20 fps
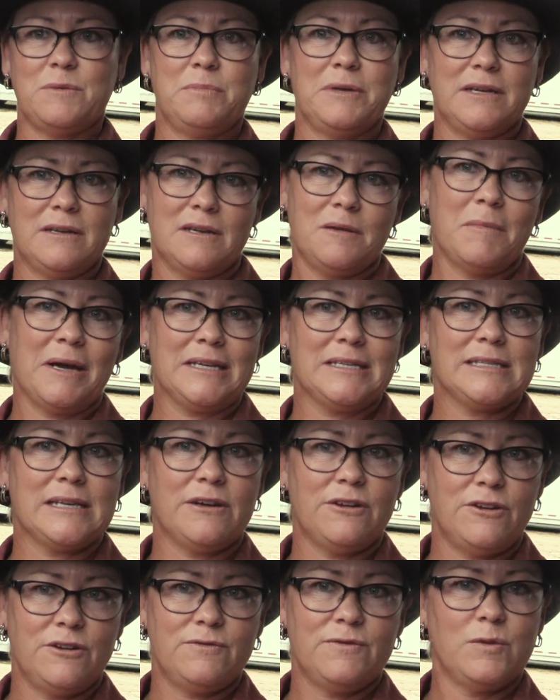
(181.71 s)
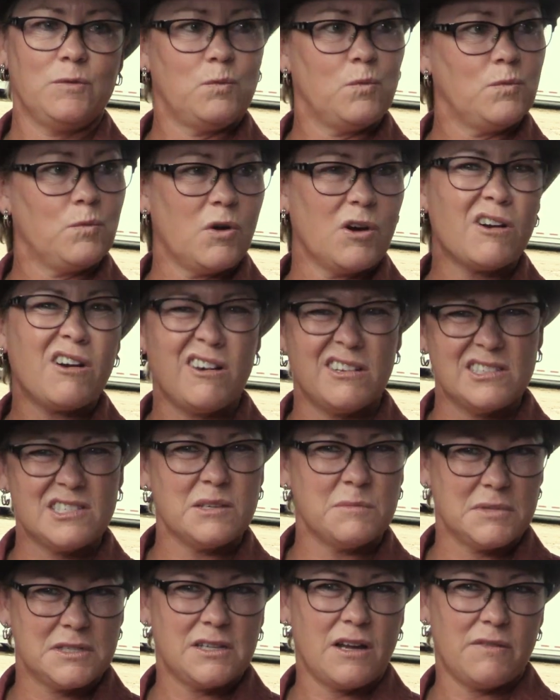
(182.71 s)
the pen to myself and work on
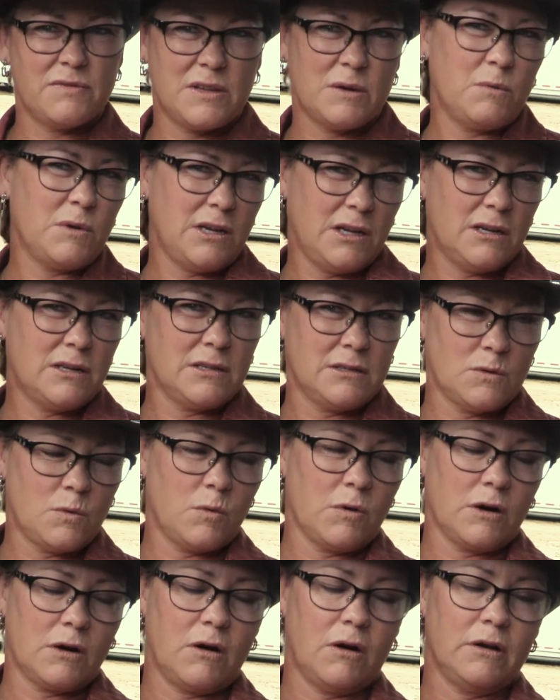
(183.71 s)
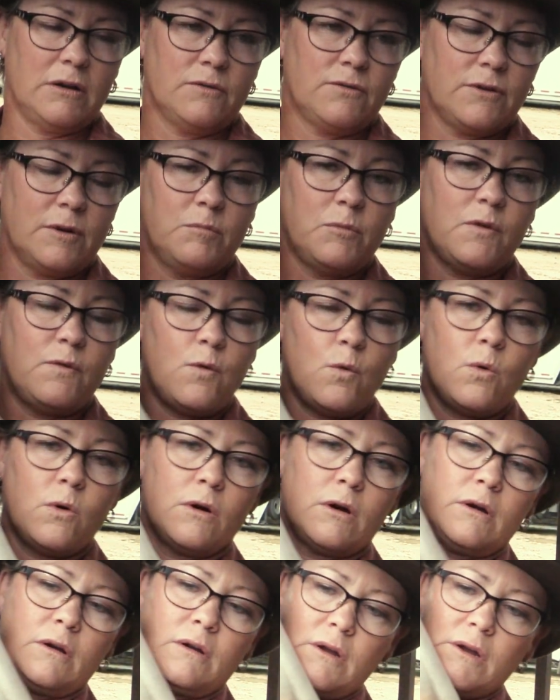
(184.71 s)
some stuff that we needed to work on from
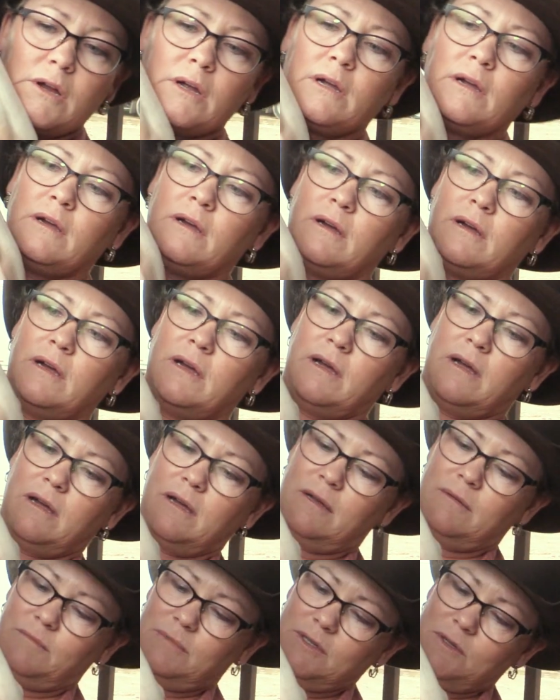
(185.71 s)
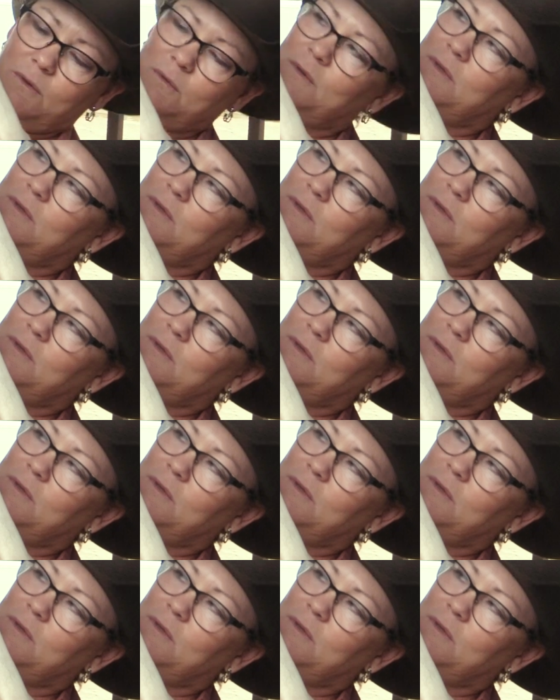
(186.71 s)
before. Um, so it